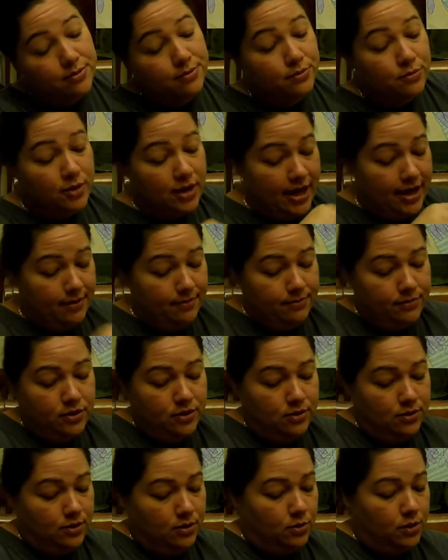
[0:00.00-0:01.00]
Okay, so
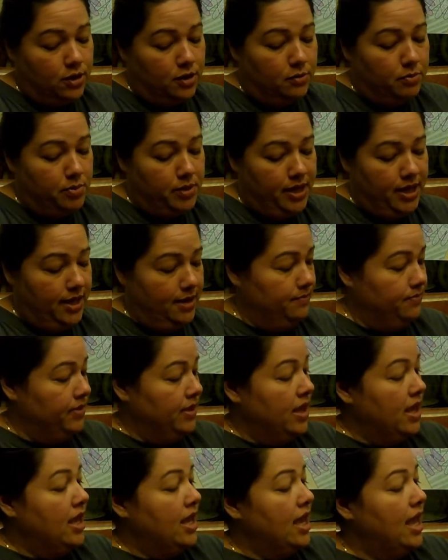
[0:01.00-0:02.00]
the word be.
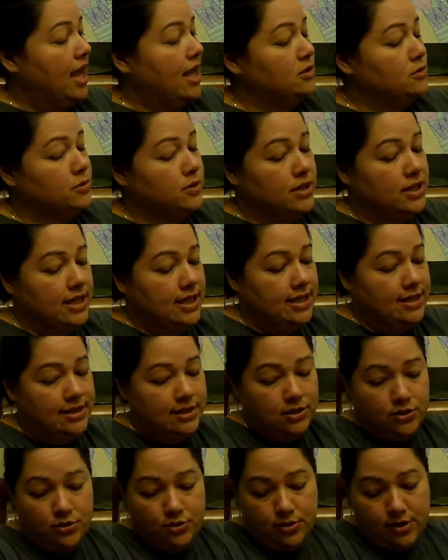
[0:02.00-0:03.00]
And it's really easy,
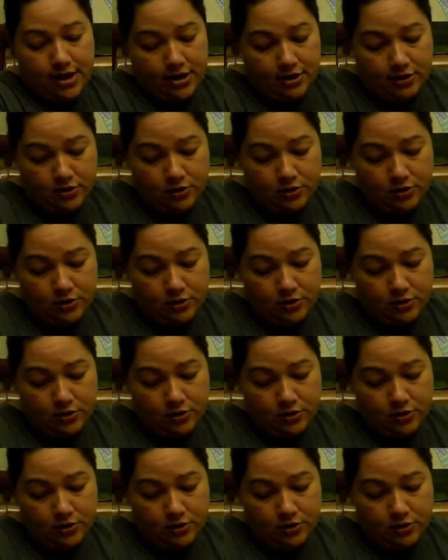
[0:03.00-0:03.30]
2 letters.